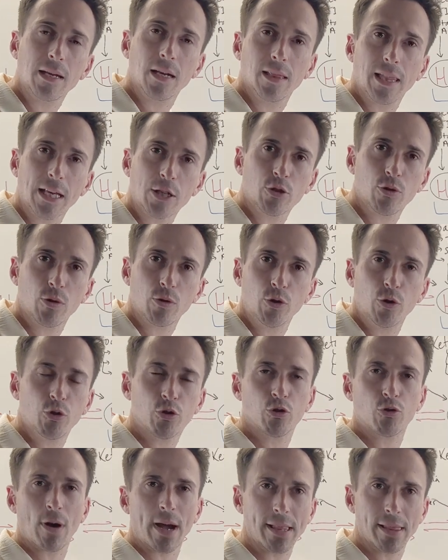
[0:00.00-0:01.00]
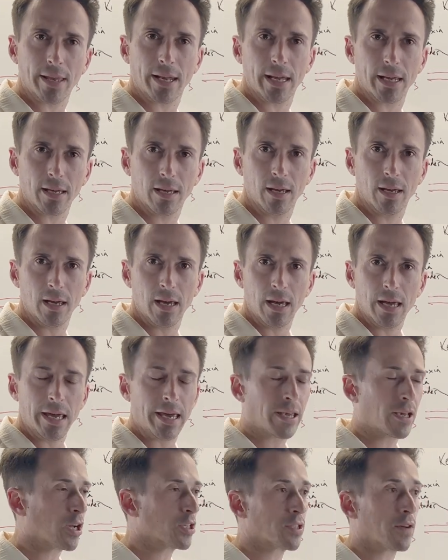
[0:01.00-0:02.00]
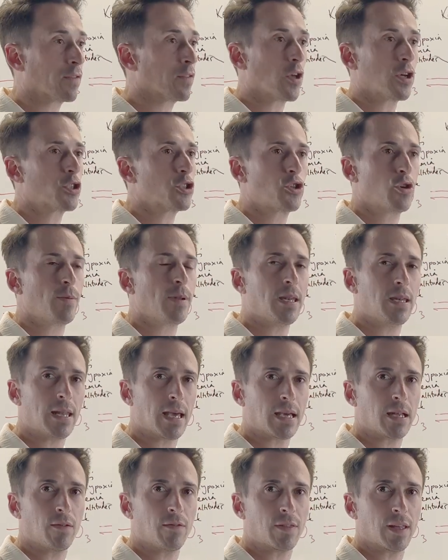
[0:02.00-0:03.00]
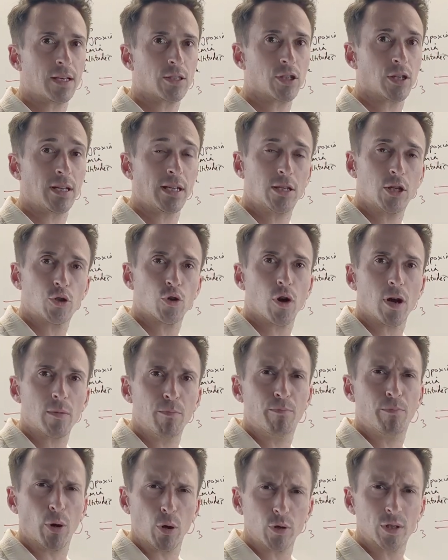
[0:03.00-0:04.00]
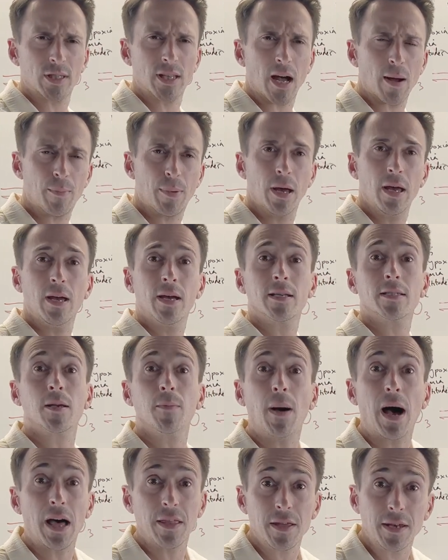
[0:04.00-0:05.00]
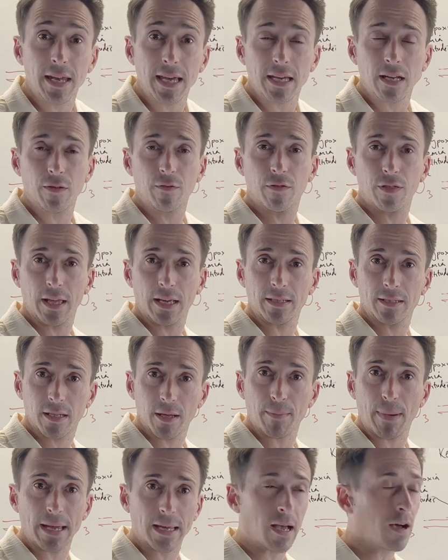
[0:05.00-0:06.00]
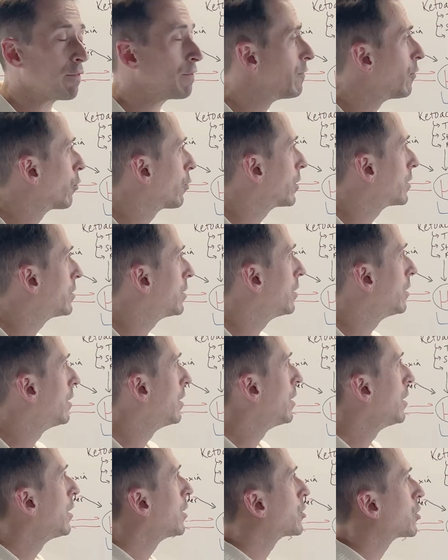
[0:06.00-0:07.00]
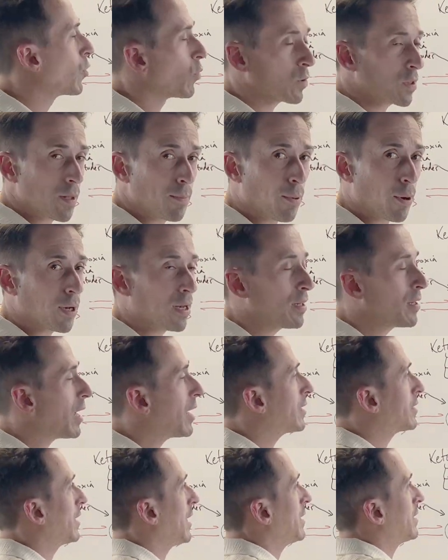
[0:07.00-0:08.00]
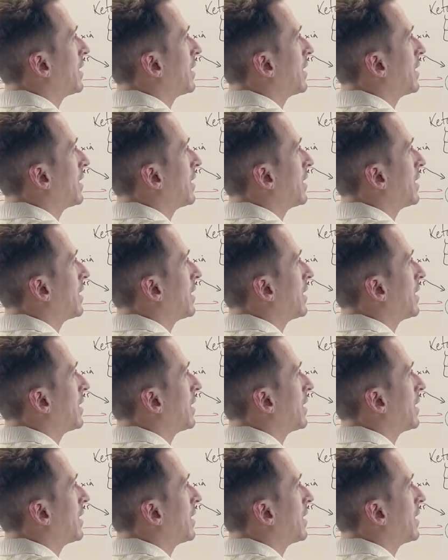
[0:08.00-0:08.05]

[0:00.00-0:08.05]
electron neutrality. He goes, I've lost too many negative things. I need to try and boost up some other negative things to make up for it. So, what the body does is